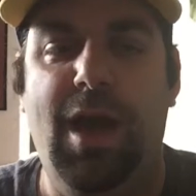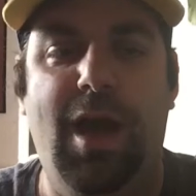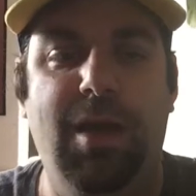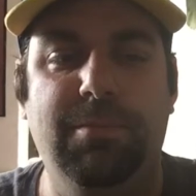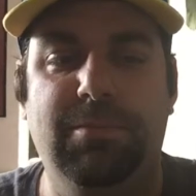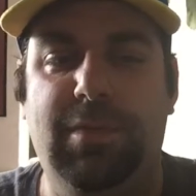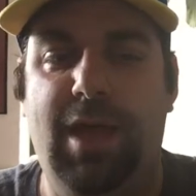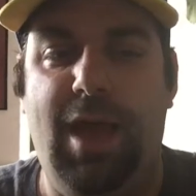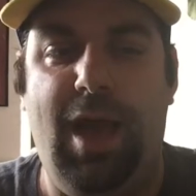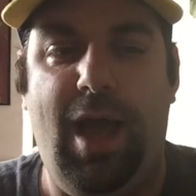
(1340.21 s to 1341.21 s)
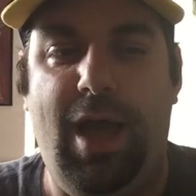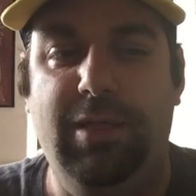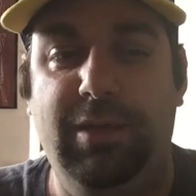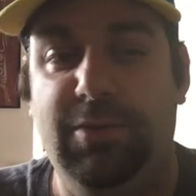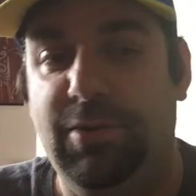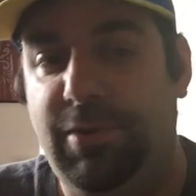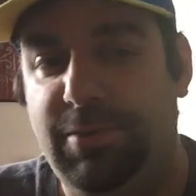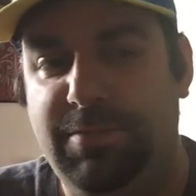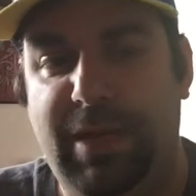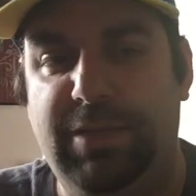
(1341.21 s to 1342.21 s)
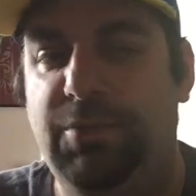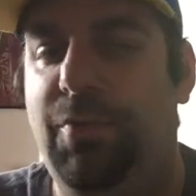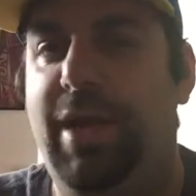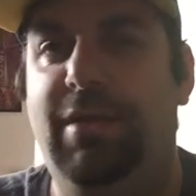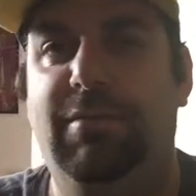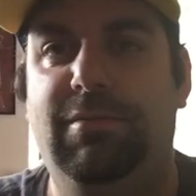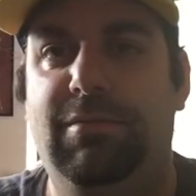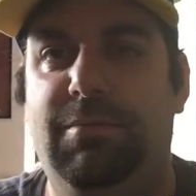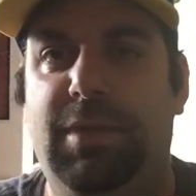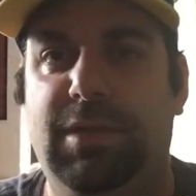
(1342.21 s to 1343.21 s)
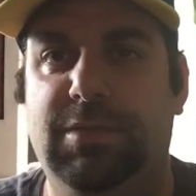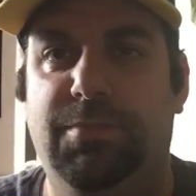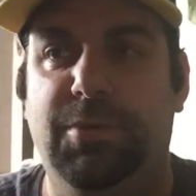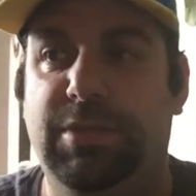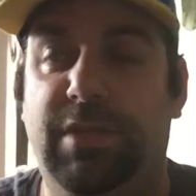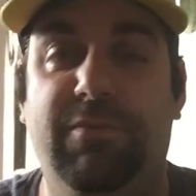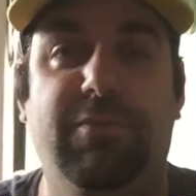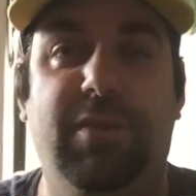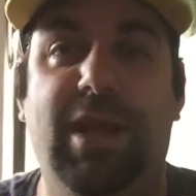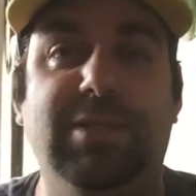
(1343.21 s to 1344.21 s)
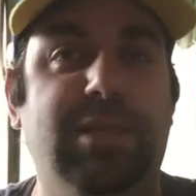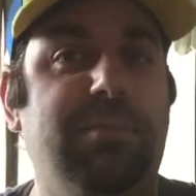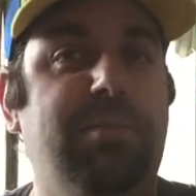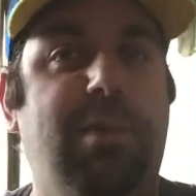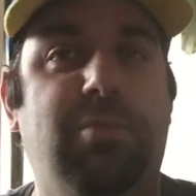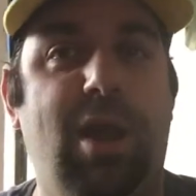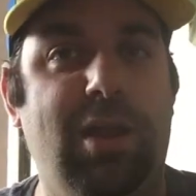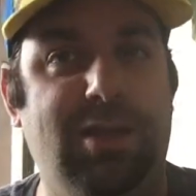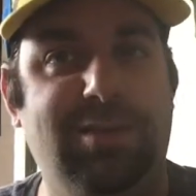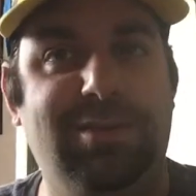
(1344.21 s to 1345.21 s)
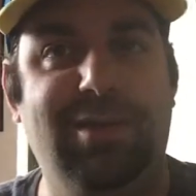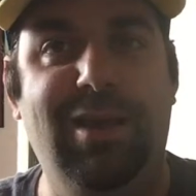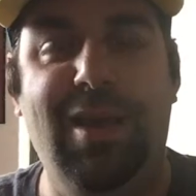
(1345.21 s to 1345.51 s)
I literally was made to wait because the person even forgot to give me my products.